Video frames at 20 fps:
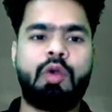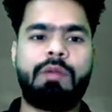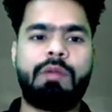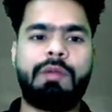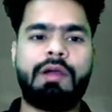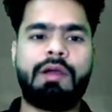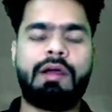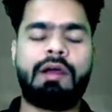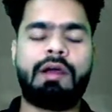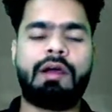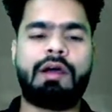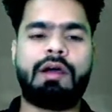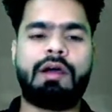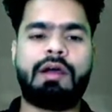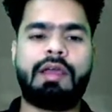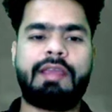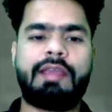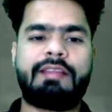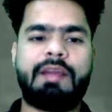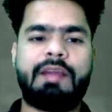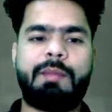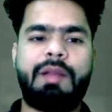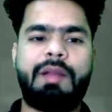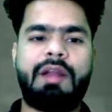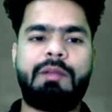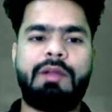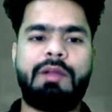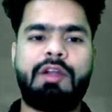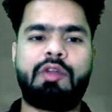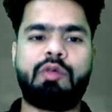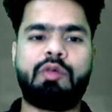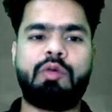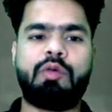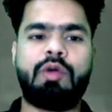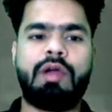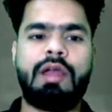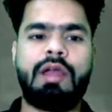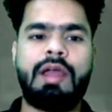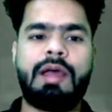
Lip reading: number example number 2.